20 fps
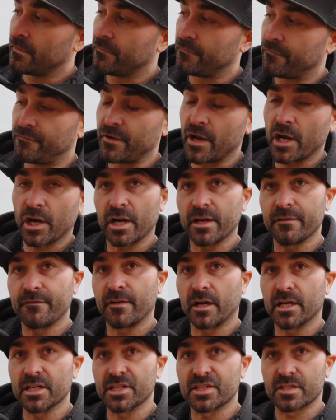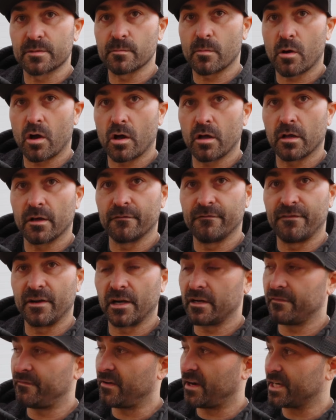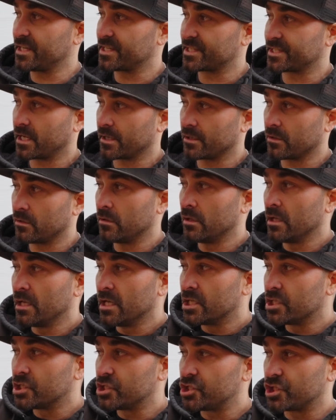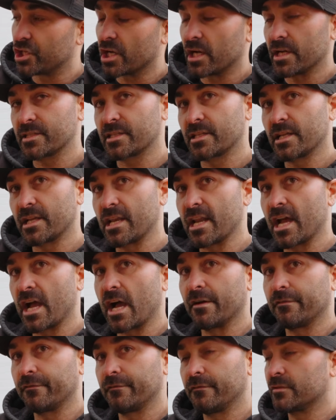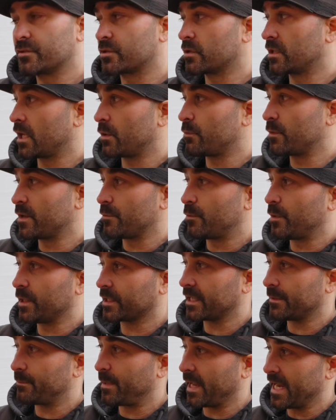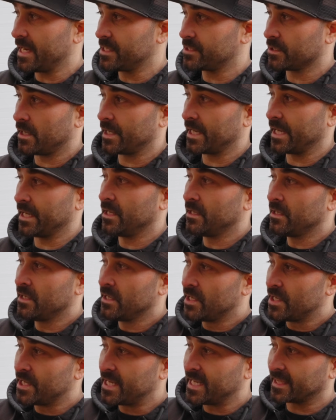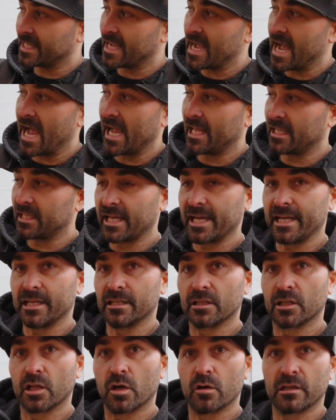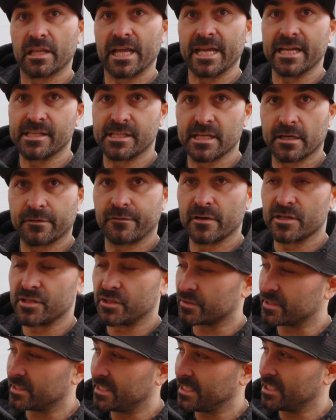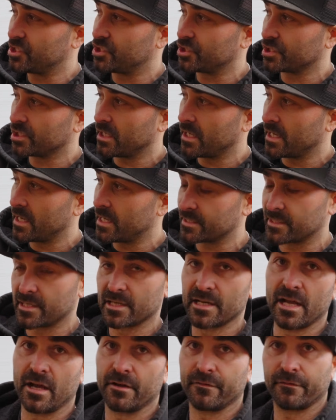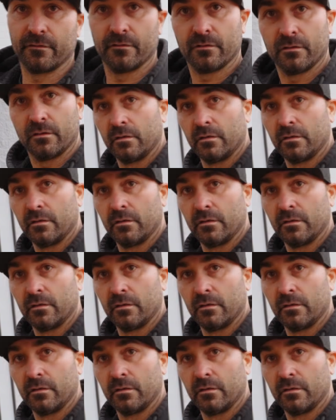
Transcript: Very, very small and very, very subtle, just enough so that when we put the paint on it, get the highlight and low light difference. You'll see just enough.